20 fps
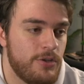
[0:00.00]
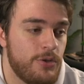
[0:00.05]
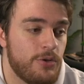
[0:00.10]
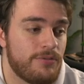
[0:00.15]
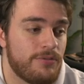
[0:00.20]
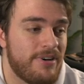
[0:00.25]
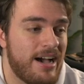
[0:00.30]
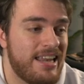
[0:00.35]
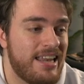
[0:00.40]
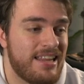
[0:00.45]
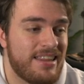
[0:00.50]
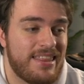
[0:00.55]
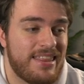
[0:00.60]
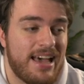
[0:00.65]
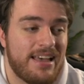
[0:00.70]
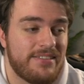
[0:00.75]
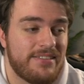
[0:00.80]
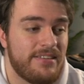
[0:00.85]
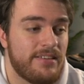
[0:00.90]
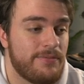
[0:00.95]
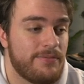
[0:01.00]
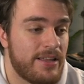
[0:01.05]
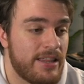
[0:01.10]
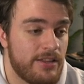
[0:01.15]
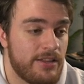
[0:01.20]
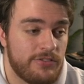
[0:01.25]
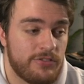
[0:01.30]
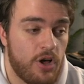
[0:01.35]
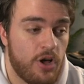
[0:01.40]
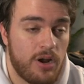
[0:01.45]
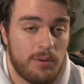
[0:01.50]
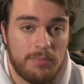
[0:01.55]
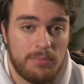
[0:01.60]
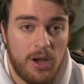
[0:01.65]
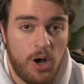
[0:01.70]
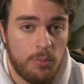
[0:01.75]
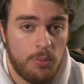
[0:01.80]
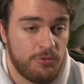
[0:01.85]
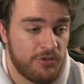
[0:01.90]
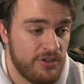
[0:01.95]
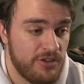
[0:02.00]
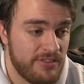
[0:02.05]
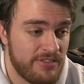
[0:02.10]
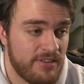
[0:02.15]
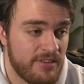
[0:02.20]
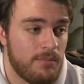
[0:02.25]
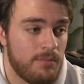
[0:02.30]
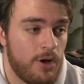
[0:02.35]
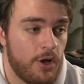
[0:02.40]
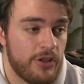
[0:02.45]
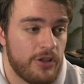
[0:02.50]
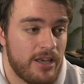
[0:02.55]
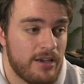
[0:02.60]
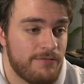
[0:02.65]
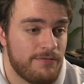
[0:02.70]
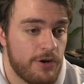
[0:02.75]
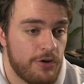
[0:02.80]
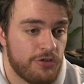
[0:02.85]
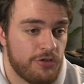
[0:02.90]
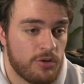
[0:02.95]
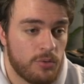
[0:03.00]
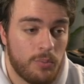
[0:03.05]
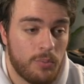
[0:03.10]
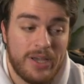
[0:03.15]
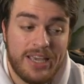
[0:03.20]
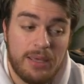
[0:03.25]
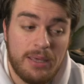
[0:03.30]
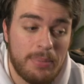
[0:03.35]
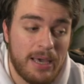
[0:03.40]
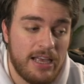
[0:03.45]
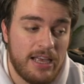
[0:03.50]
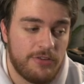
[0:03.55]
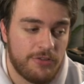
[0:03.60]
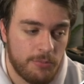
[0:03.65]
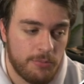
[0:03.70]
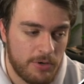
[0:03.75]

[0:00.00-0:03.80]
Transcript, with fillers: You'll find thousands of other startup options on the official wiki page,